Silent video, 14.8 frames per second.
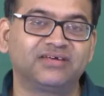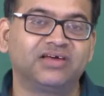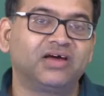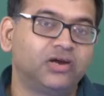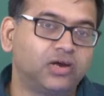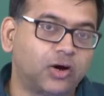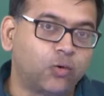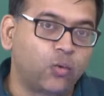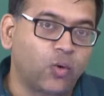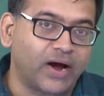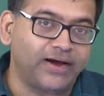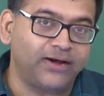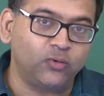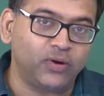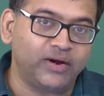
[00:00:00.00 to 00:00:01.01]
Now, why
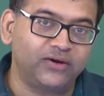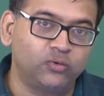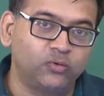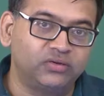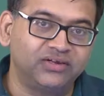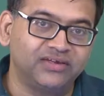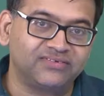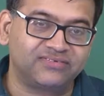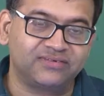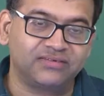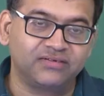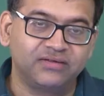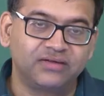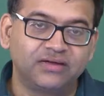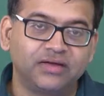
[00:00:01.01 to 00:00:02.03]
do I do this?
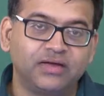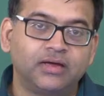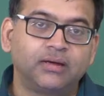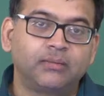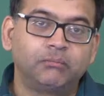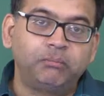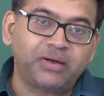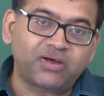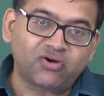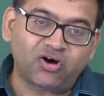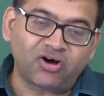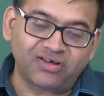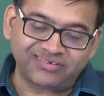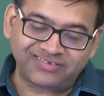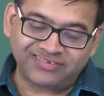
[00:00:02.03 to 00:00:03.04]

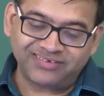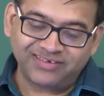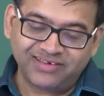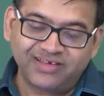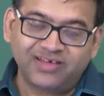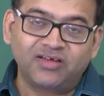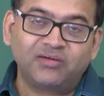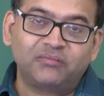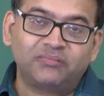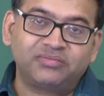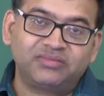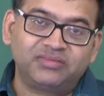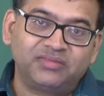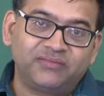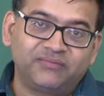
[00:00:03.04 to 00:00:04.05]
Because
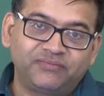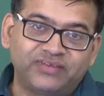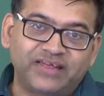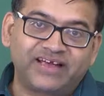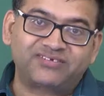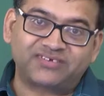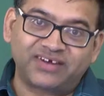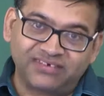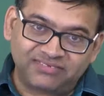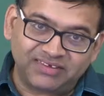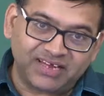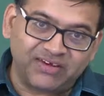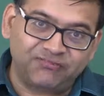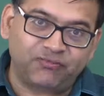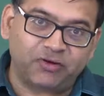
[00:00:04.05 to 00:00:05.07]
the extrinsic
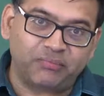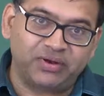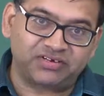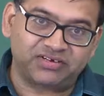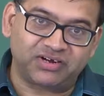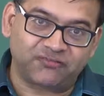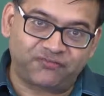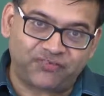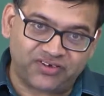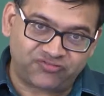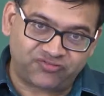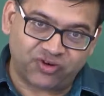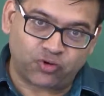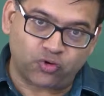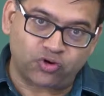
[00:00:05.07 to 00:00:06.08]
information of first
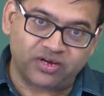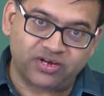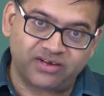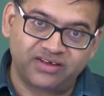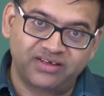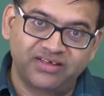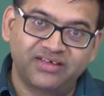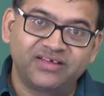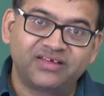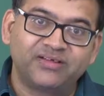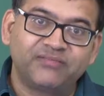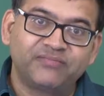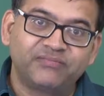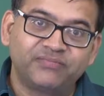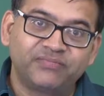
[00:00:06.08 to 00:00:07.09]
decoder
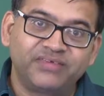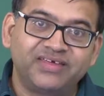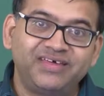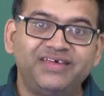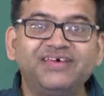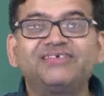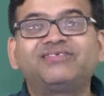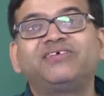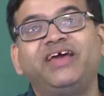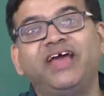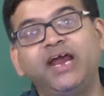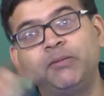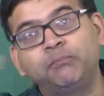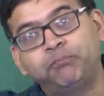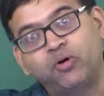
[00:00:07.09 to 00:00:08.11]
is
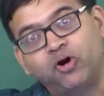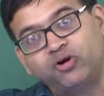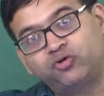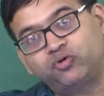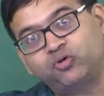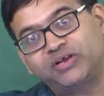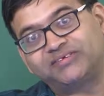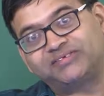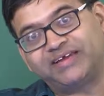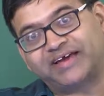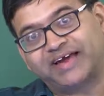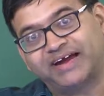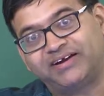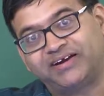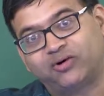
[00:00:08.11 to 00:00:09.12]
input to the
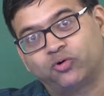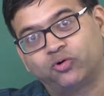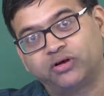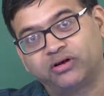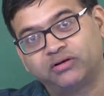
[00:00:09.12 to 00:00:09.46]
second decoder.